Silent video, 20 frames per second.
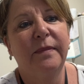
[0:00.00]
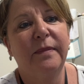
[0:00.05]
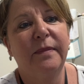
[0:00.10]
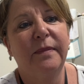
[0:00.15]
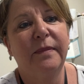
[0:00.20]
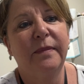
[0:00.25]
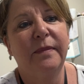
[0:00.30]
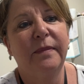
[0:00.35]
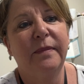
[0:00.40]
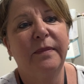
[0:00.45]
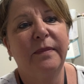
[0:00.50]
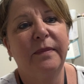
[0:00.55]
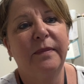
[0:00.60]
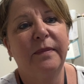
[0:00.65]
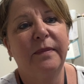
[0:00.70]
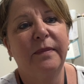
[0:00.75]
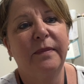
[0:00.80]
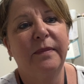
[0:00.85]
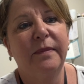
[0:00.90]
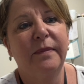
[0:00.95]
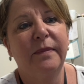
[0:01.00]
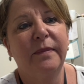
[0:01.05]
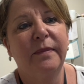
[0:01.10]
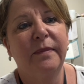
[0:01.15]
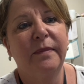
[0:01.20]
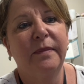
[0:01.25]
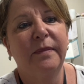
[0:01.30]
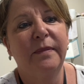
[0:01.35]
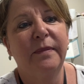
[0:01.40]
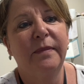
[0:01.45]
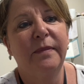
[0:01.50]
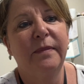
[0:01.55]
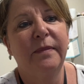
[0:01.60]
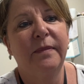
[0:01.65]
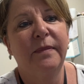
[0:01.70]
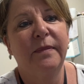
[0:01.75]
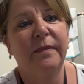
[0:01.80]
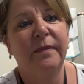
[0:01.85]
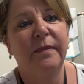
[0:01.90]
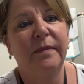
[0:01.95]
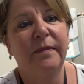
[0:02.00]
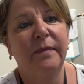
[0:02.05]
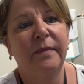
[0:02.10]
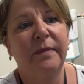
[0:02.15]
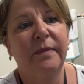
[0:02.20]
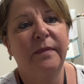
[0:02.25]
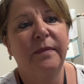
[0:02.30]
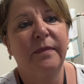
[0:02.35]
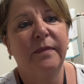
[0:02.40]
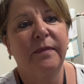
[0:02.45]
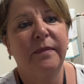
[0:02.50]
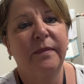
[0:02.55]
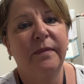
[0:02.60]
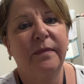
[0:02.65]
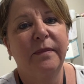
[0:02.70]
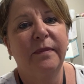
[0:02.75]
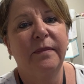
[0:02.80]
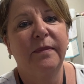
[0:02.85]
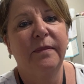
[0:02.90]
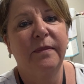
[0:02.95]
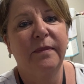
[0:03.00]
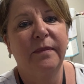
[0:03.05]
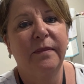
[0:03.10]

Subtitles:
The person shown says nothing.